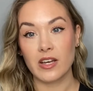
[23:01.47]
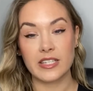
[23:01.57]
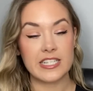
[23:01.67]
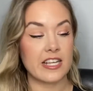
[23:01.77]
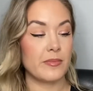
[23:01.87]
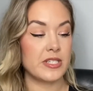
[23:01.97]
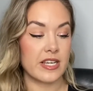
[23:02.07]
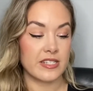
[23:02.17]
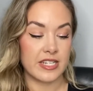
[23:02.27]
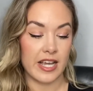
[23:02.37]
least, I've been
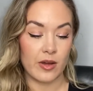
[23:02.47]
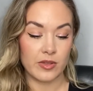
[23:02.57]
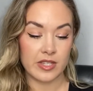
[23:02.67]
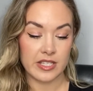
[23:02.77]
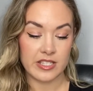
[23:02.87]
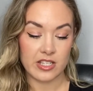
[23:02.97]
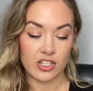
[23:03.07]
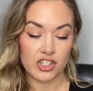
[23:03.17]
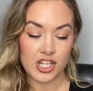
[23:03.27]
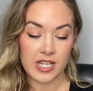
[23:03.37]
testing out this
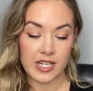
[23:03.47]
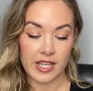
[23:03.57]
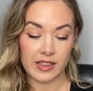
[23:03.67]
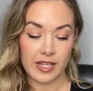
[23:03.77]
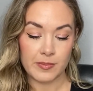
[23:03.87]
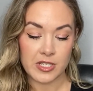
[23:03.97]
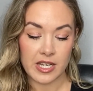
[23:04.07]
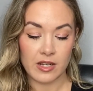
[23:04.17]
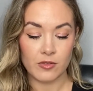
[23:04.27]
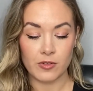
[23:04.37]
cheek and lip
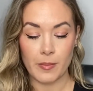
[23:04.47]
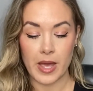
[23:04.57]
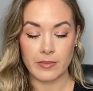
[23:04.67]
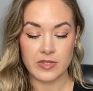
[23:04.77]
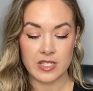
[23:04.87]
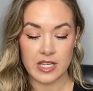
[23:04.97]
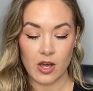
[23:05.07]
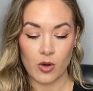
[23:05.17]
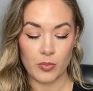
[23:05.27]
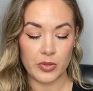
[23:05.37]
tint from M C
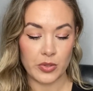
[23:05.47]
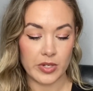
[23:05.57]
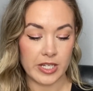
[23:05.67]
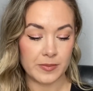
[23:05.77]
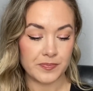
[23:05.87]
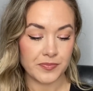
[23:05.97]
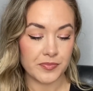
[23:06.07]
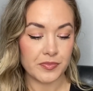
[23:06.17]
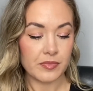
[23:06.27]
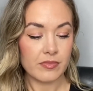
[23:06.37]
O Beauty.
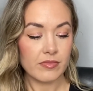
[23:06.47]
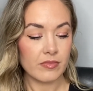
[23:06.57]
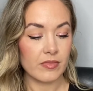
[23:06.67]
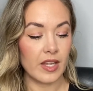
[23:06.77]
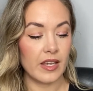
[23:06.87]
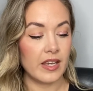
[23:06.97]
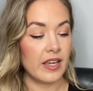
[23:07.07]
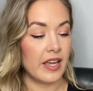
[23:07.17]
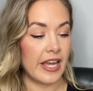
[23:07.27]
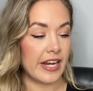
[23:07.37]

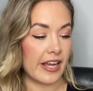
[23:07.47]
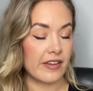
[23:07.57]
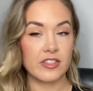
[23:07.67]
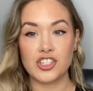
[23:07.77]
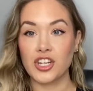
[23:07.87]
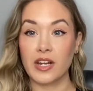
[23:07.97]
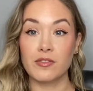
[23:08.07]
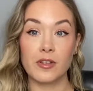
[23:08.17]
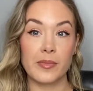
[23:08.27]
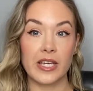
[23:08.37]
And I have the shade
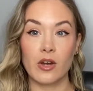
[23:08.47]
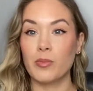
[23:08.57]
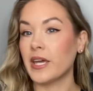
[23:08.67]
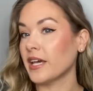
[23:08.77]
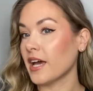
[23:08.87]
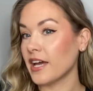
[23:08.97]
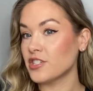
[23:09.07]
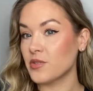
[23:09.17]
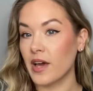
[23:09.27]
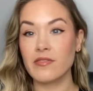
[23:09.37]
Flamingo Pink. I
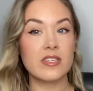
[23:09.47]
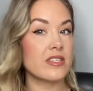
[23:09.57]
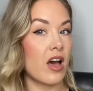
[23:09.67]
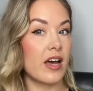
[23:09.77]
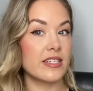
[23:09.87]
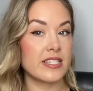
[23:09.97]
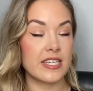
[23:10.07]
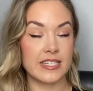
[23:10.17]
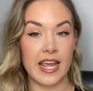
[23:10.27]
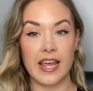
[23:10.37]
do have this on
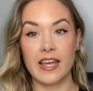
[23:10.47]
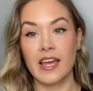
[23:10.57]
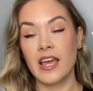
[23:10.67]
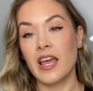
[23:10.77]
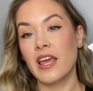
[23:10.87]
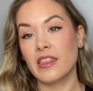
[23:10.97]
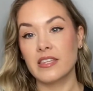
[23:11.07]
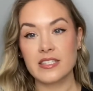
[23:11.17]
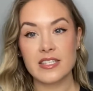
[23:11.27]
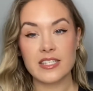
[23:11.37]
today.
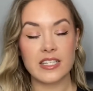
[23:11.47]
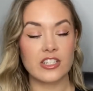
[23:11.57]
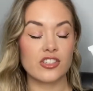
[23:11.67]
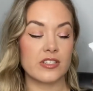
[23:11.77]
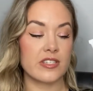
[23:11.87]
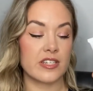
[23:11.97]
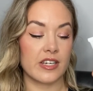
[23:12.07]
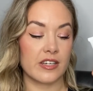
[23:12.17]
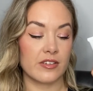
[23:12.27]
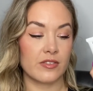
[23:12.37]
This is an
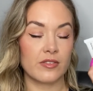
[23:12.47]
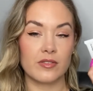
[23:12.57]
interesting